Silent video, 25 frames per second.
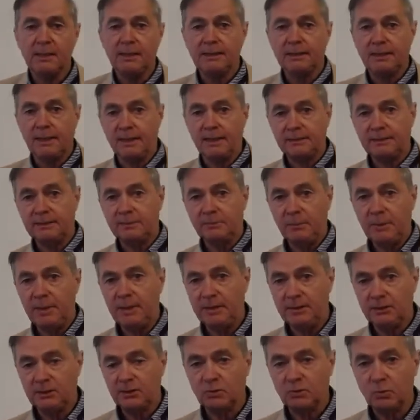Can't compare
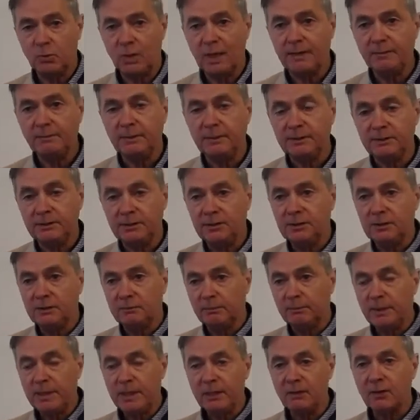just one, but you're
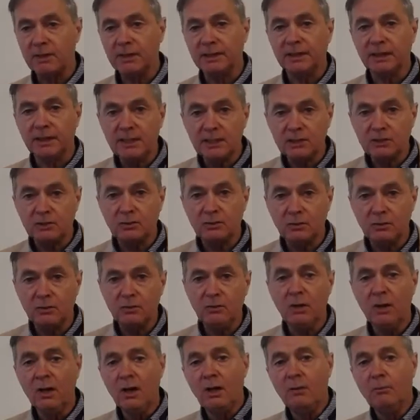comparing at least
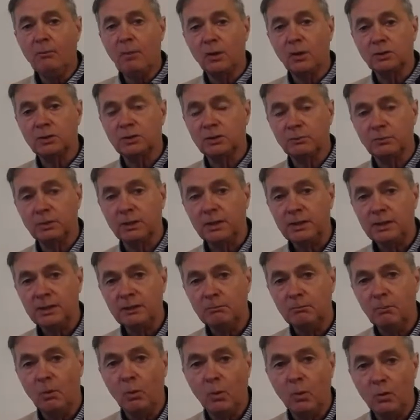two, possibly
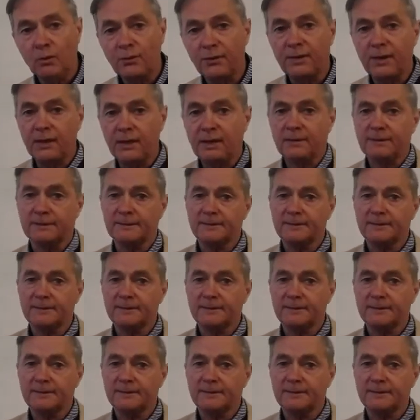more things.